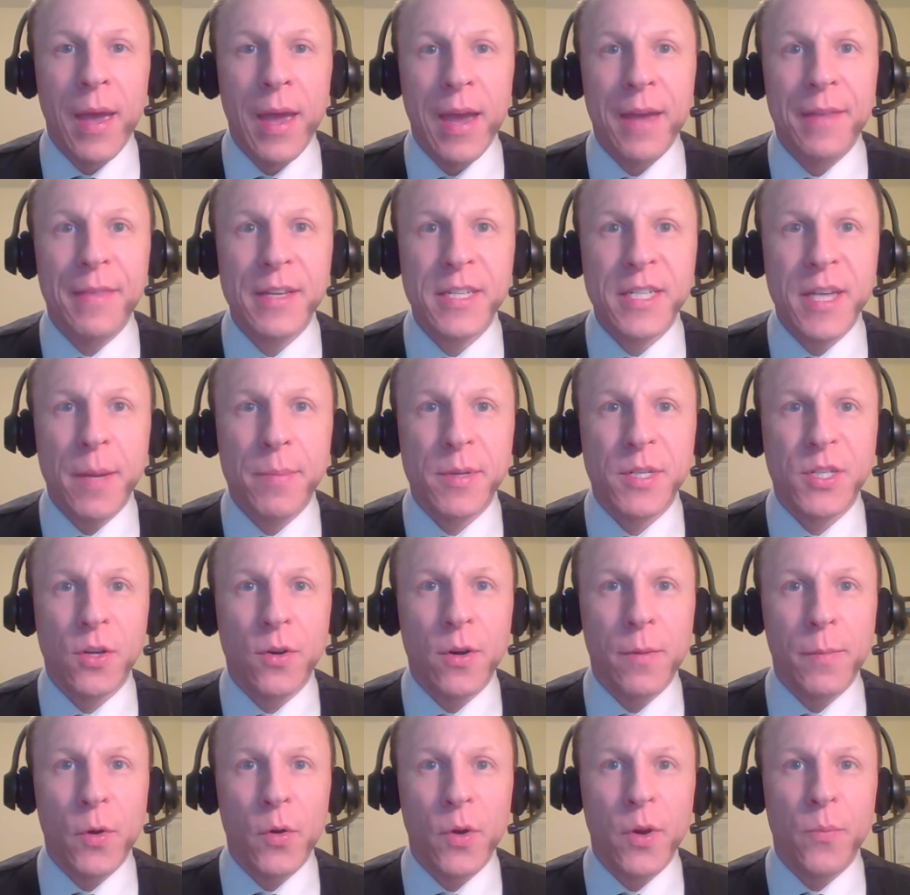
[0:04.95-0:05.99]
In this
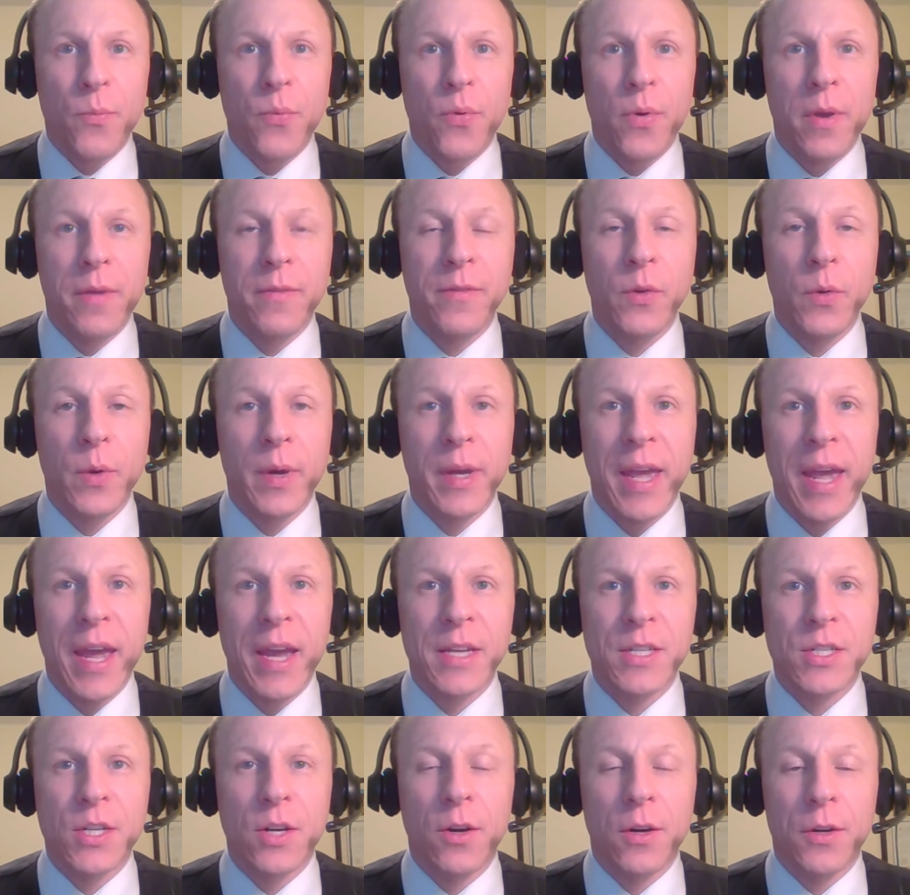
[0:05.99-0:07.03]
episode, I'm going to preview a
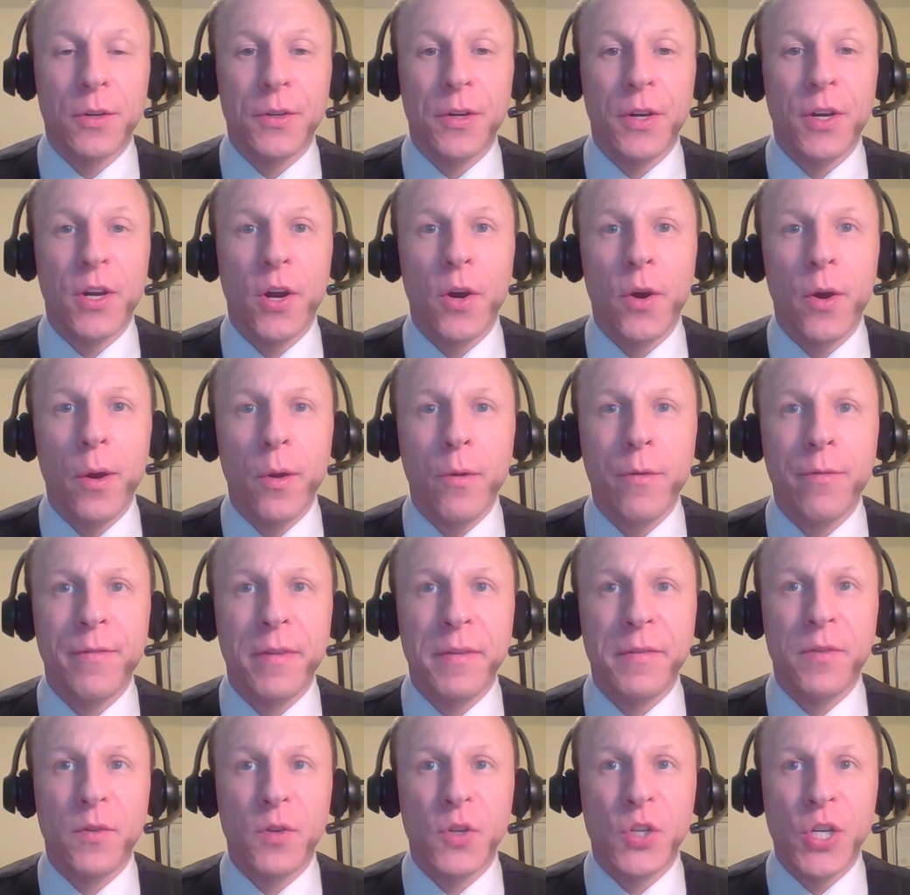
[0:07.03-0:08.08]
case called Currier
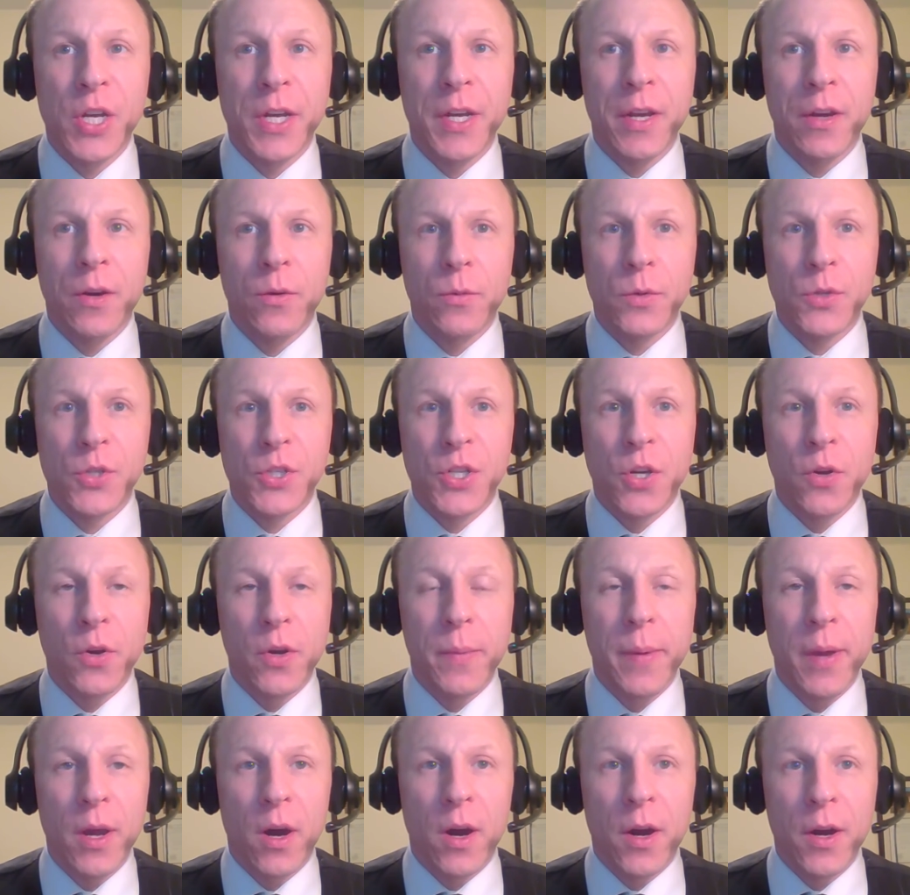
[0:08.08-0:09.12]
v. Virginia, which is going
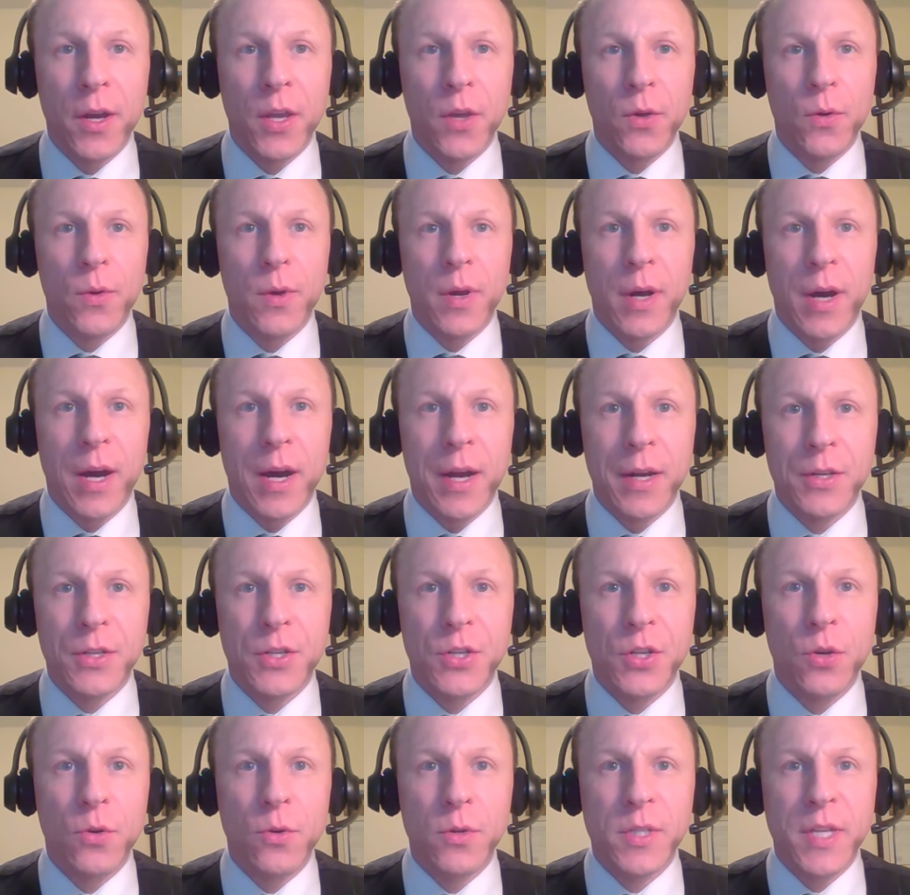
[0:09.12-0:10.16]
to be argued on
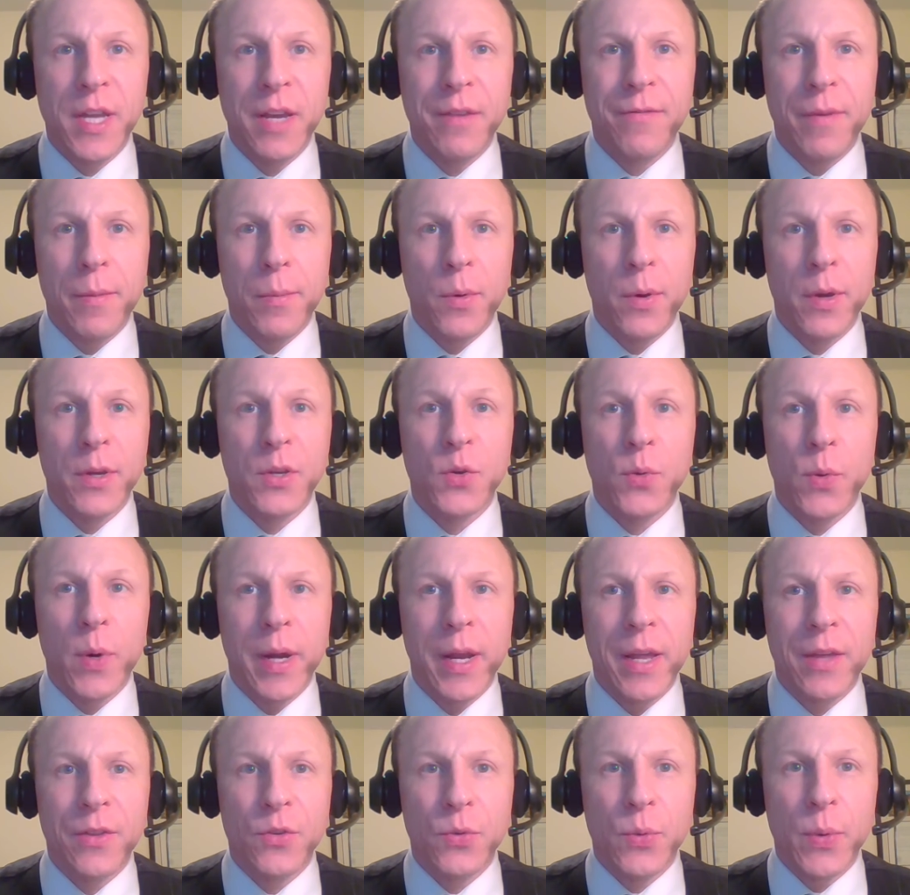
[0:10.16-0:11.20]
Tuesday, February
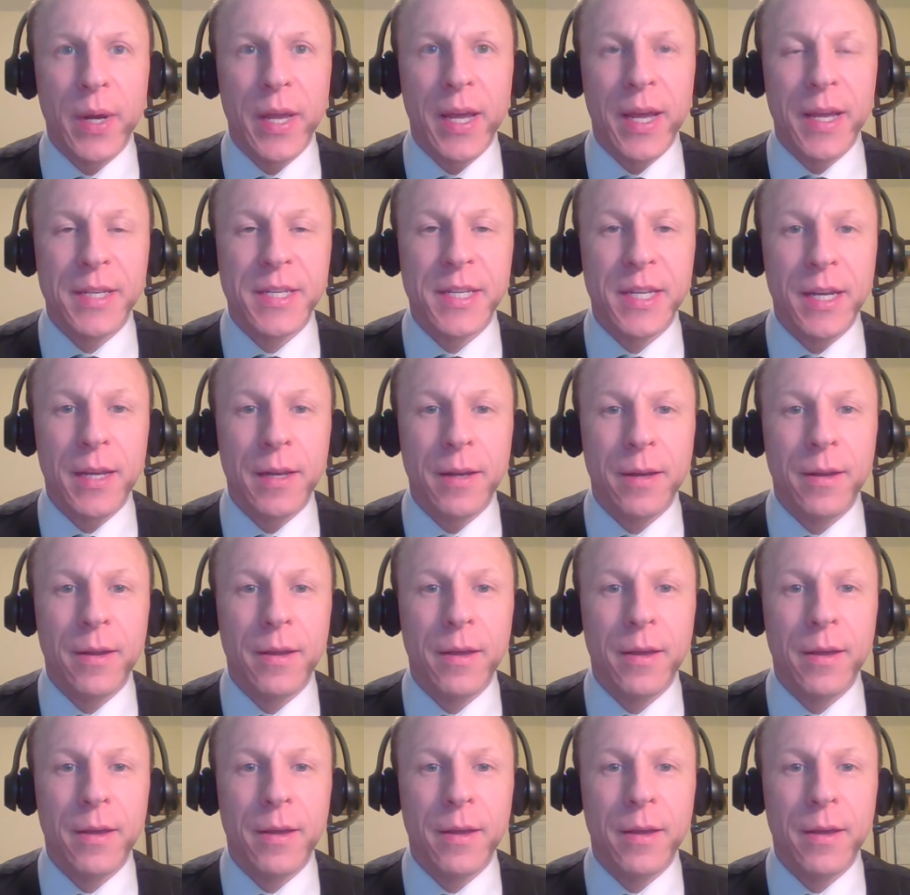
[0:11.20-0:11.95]
20th, 2018.